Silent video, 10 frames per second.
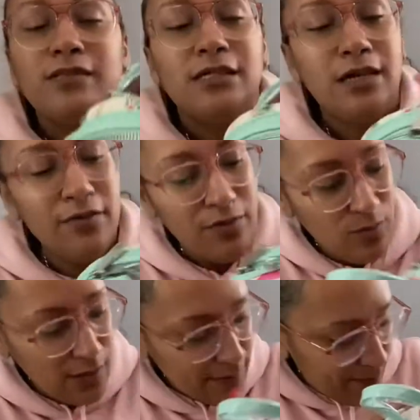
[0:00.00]
the other
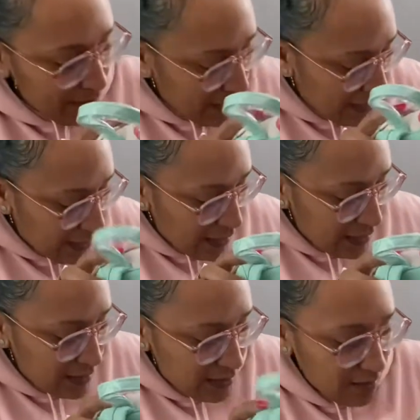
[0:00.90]
one,
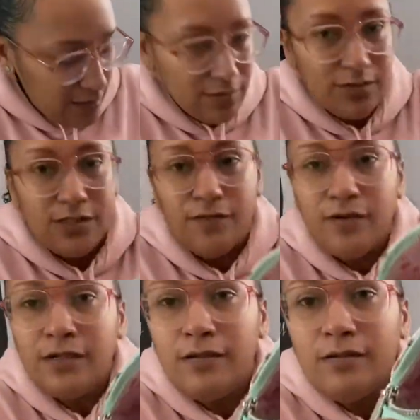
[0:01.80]
it's a little
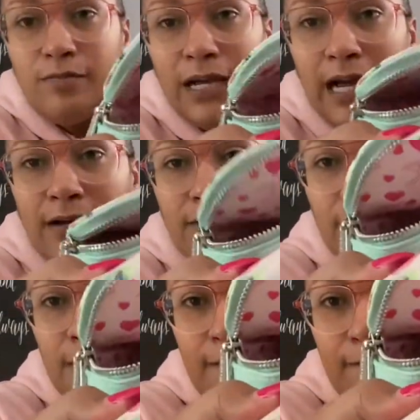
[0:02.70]
different pattern.
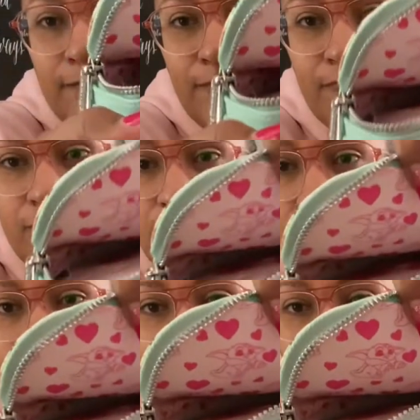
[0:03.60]

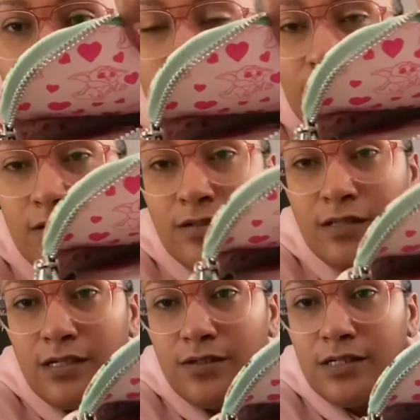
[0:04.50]
I
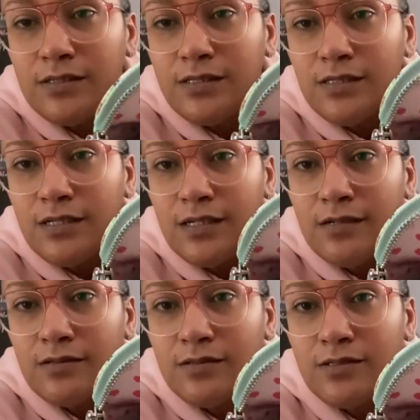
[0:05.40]
think you can see it.
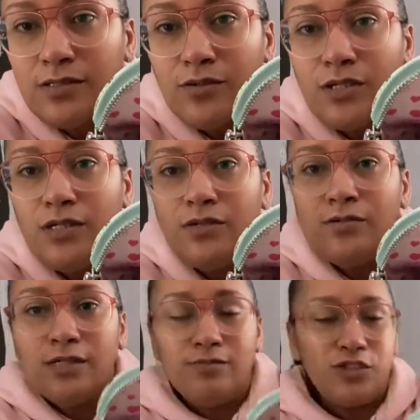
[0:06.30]
So cute.
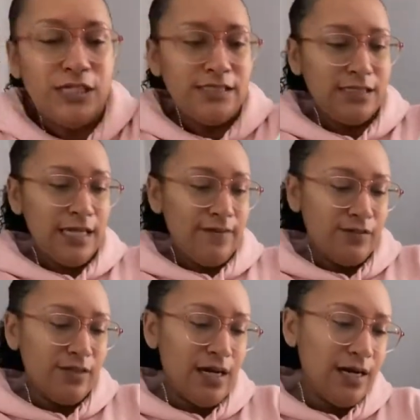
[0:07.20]
I'm chasing
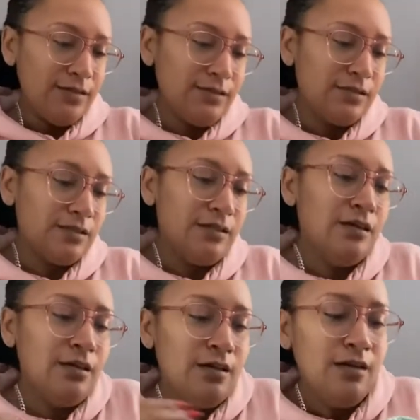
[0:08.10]
after the hearts.
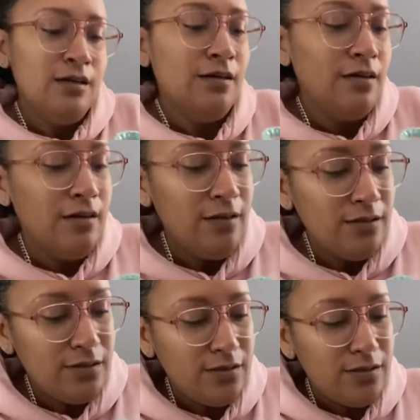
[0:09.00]

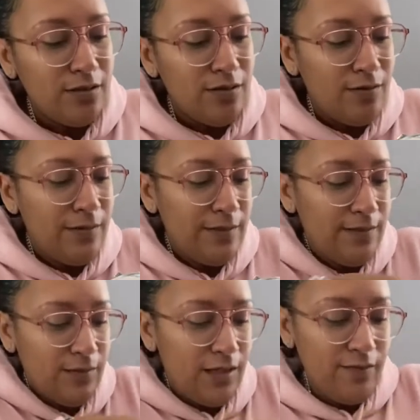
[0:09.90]
So
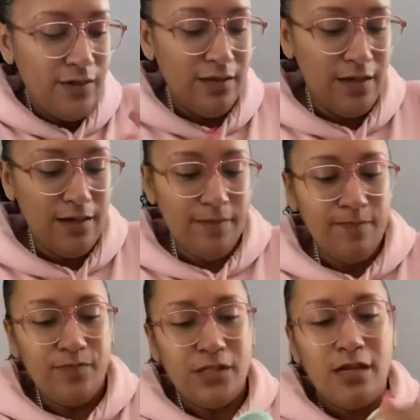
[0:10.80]
I'm loving that.
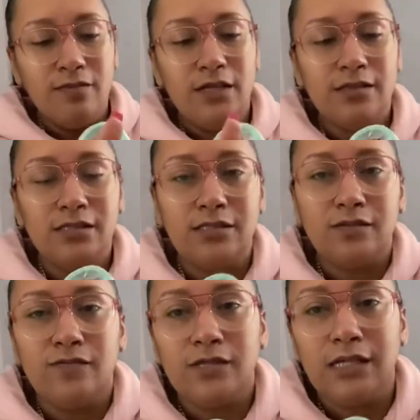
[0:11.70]
And then the
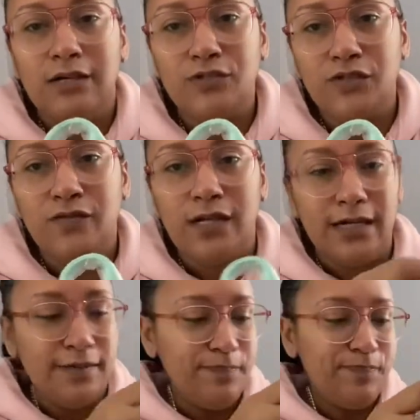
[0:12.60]
silver loungefly.